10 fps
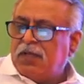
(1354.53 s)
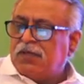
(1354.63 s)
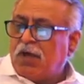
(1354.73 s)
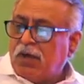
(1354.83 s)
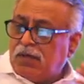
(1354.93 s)

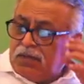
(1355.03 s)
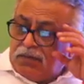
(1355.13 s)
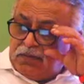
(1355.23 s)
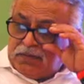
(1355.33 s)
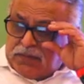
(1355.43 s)
Now,
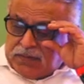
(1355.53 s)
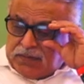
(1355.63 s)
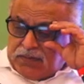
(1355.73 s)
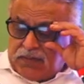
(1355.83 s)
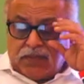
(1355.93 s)

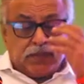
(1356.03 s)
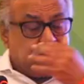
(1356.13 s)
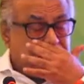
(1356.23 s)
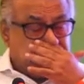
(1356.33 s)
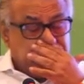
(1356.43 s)

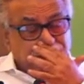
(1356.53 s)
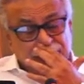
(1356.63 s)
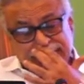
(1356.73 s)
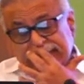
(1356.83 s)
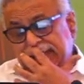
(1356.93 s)
there
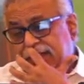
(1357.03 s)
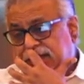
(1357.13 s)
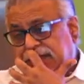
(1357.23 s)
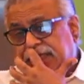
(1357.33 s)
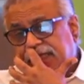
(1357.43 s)
was another
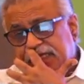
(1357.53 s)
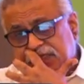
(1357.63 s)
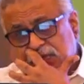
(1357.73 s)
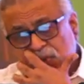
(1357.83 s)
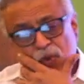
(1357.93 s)

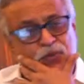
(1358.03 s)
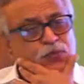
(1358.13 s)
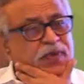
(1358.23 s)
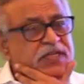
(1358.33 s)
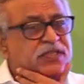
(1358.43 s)
serious no to
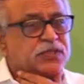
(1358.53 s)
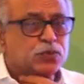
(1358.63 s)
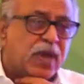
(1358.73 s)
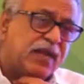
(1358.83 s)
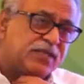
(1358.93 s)
patients
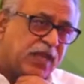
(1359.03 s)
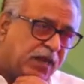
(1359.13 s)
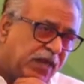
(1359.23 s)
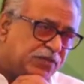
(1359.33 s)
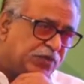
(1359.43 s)
who had a
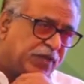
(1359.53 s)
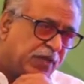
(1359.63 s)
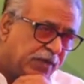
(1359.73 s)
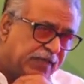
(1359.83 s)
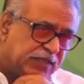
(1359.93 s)
psychiatric
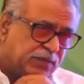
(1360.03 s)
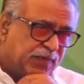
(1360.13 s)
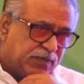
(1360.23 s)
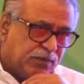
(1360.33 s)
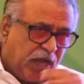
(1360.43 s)
illness,
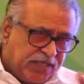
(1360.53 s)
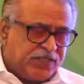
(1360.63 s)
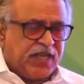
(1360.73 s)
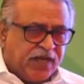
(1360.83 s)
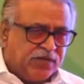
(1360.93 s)
but large
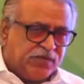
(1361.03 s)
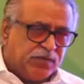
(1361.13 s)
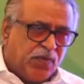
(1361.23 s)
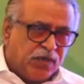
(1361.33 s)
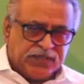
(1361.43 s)

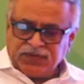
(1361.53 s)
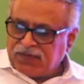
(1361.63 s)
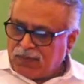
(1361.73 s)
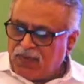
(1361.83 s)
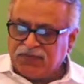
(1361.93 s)
psychiatric bodies have
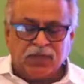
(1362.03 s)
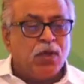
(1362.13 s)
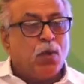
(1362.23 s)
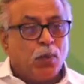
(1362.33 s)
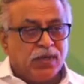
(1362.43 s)
come up with a
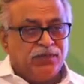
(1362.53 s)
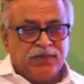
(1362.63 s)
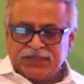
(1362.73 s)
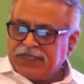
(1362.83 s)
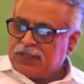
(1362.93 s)

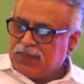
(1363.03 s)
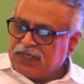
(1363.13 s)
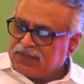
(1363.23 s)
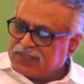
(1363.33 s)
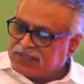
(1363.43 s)
wonderful statement.
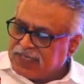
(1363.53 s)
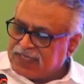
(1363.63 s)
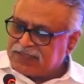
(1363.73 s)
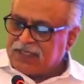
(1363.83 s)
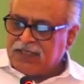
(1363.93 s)
It
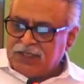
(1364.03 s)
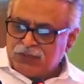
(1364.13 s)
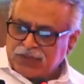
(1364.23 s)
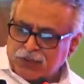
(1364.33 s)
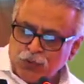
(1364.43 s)
states
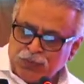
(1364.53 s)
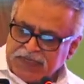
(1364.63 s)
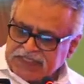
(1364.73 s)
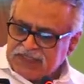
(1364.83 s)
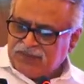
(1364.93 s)
to exclude
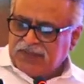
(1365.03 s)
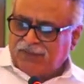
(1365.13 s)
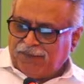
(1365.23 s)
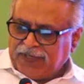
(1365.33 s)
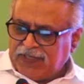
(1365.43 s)
patients with
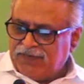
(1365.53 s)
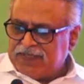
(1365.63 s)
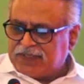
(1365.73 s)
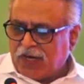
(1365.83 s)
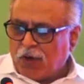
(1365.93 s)
affective
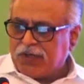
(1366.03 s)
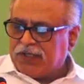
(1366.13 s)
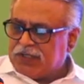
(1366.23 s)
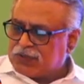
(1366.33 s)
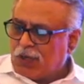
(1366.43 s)
and
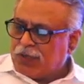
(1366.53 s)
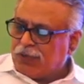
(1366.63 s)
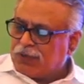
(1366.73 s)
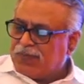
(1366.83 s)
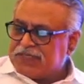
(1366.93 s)
psychotic disorder
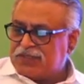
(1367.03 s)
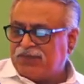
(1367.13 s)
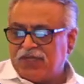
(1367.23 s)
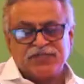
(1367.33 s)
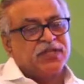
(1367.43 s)
on the basis
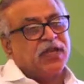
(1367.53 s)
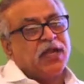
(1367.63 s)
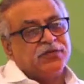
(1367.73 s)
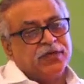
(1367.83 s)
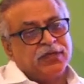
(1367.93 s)
of their
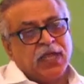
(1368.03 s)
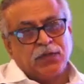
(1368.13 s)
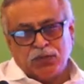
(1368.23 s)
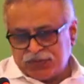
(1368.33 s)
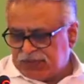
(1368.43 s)
psychiatric
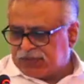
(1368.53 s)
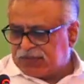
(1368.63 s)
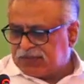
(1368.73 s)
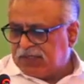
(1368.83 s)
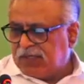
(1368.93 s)
diagnosis